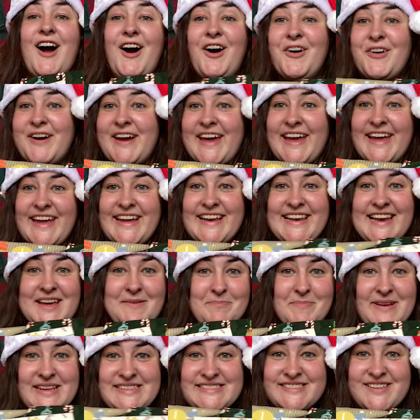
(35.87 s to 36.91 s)
Okay,
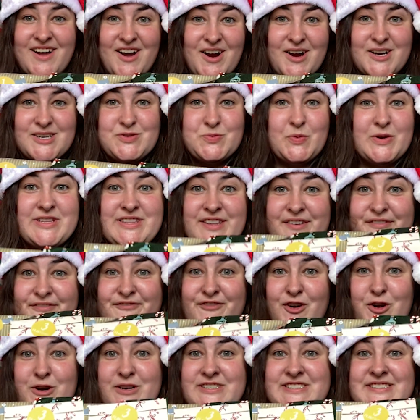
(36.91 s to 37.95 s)
let me start with the
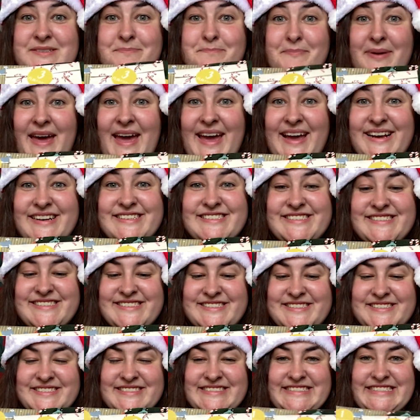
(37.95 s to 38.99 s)
first
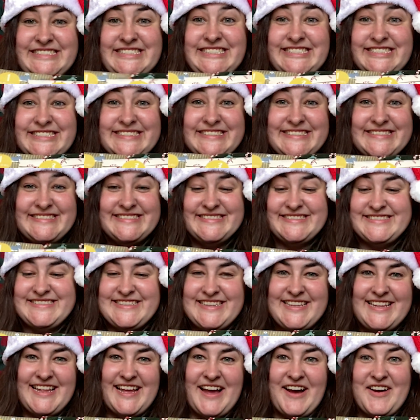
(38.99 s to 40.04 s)
bags.
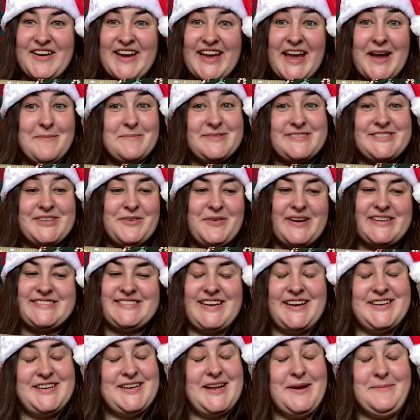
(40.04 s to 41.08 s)
Okay, I'm so
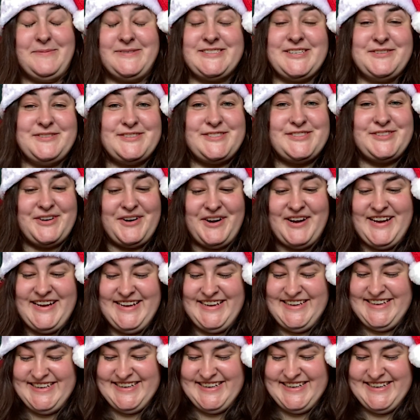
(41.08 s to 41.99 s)
excited. I'm so sorry.